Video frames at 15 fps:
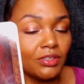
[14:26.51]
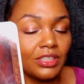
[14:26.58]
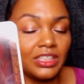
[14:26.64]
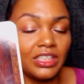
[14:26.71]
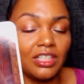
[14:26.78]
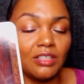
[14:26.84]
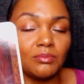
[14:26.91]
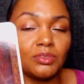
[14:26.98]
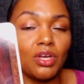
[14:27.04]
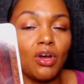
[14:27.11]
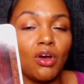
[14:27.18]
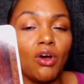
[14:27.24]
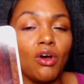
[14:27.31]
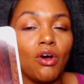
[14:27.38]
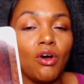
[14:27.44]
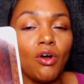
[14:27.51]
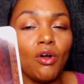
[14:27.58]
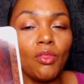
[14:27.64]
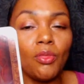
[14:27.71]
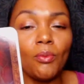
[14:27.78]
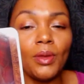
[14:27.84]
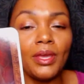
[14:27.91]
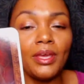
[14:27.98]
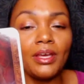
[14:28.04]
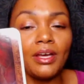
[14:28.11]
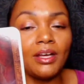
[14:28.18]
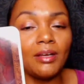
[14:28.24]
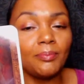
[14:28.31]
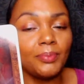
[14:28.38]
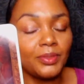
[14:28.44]
and it comes all the way
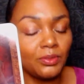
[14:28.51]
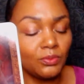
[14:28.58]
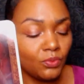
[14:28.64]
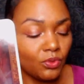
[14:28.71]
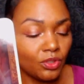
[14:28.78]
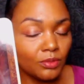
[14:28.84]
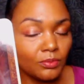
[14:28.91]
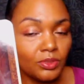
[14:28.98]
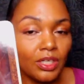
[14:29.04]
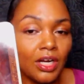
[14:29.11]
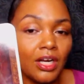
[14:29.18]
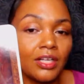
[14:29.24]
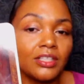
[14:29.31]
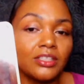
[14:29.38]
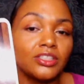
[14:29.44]
up and warms your heart.